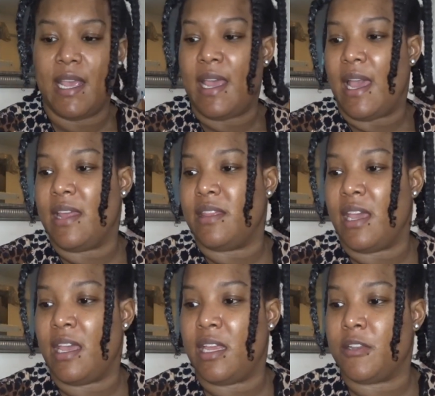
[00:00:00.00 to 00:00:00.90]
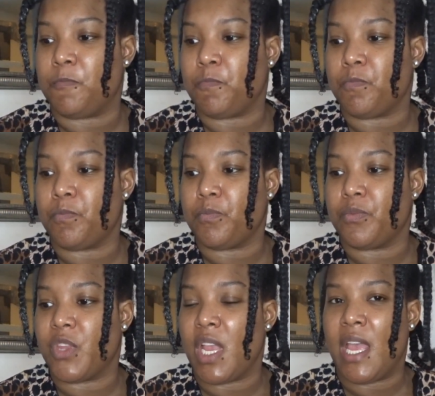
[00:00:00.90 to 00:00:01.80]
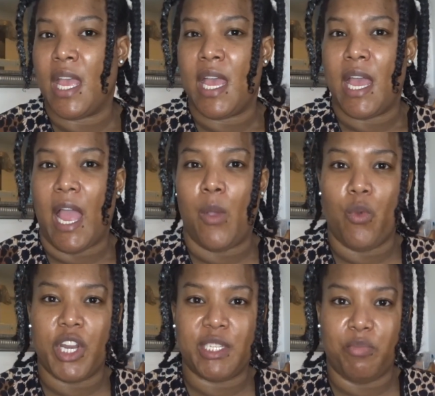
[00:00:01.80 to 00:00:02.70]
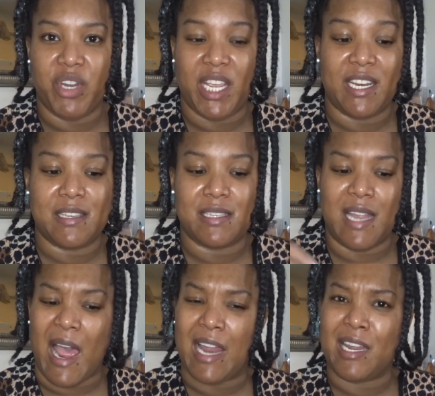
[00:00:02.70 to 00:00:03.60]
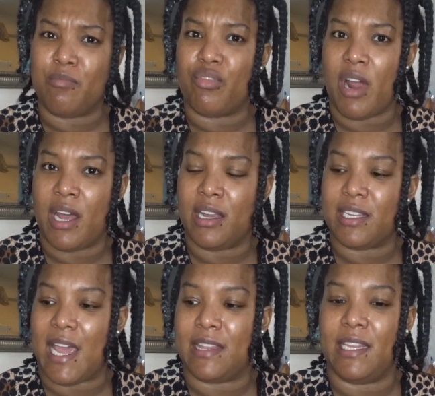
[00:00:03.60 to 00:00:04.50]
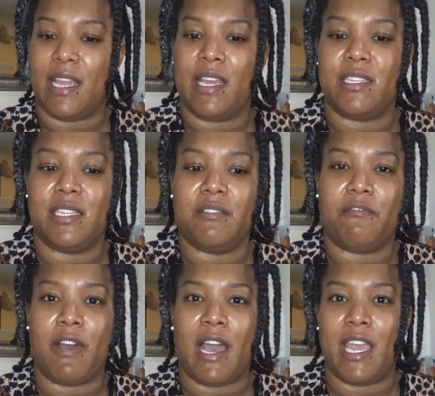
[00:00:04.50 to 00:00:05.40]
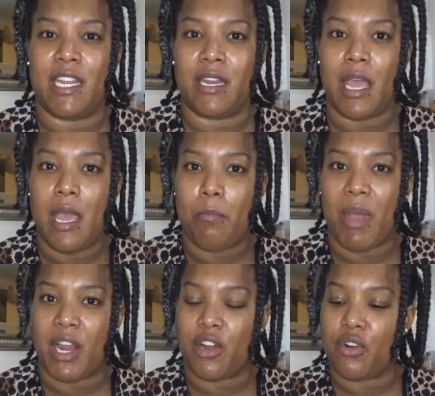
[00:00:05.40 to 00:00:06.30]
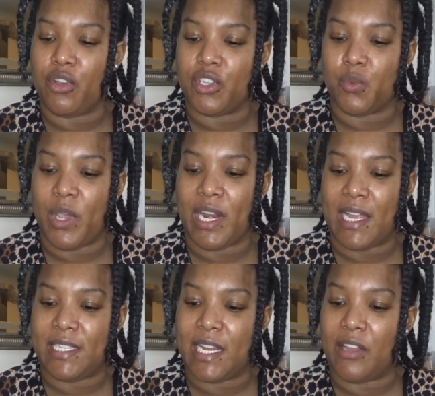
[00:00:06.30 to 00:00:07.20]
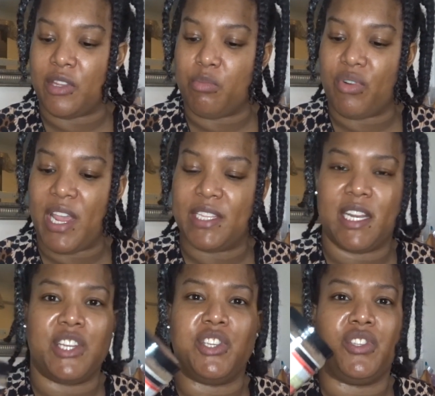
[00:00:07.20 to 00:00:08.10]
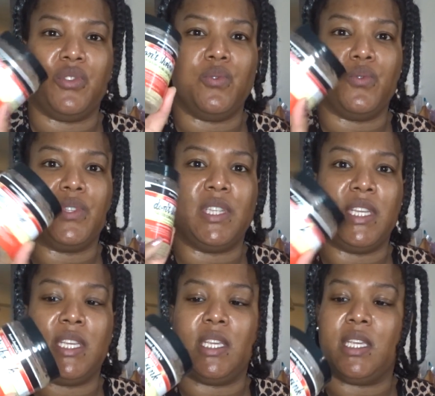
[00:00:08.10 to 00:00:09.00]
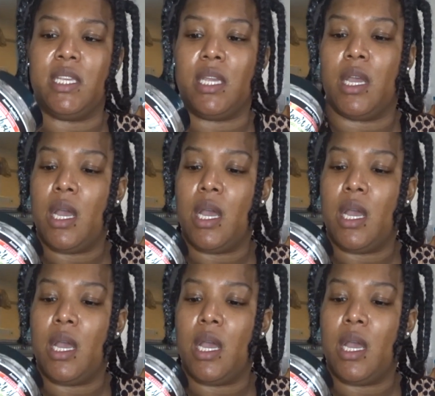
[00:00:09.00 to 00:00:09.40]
And then I wanted to put in a styling product at the end to define my curls when I take out the braids, and I just used the